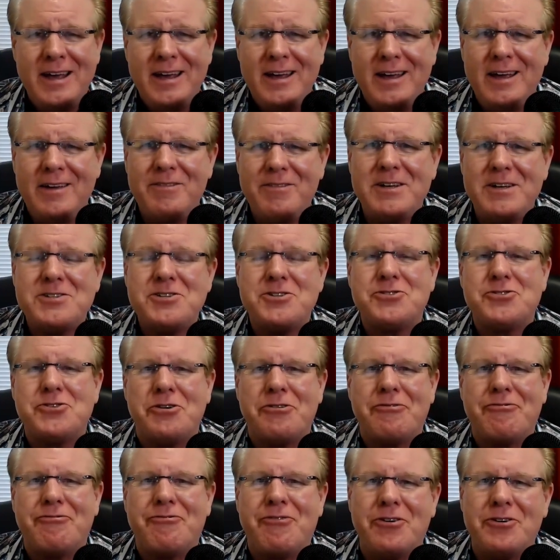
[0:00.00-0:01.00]
If this is
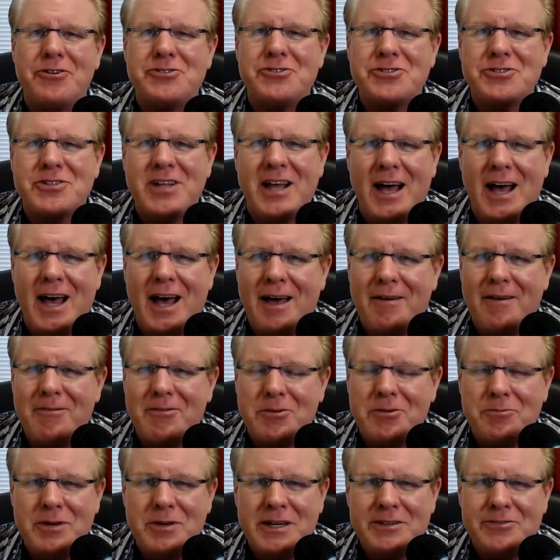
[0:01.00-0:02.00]
your first time to
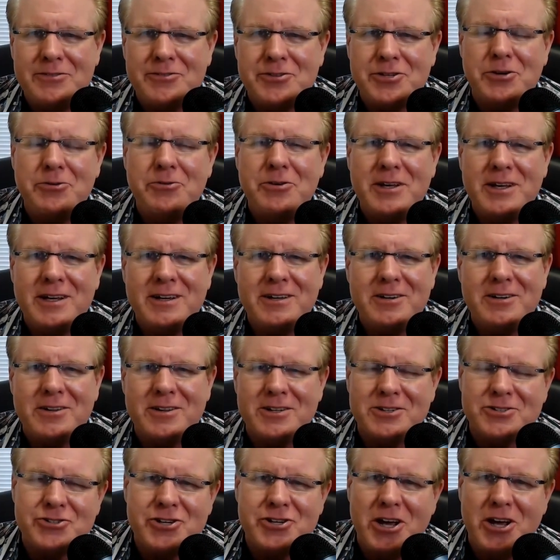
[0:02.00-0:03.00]
be tuning into the
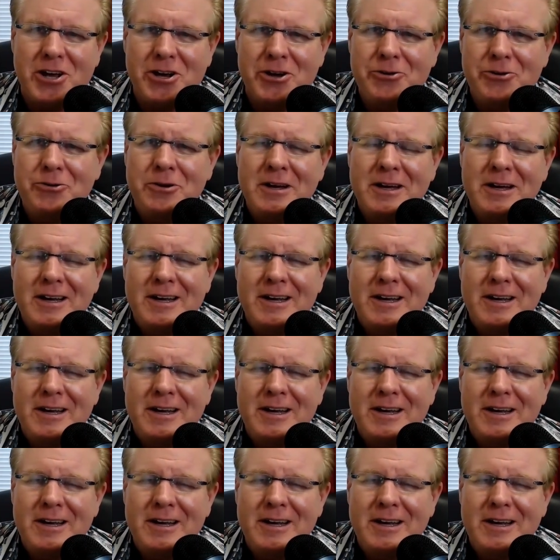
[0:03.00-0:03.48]
show,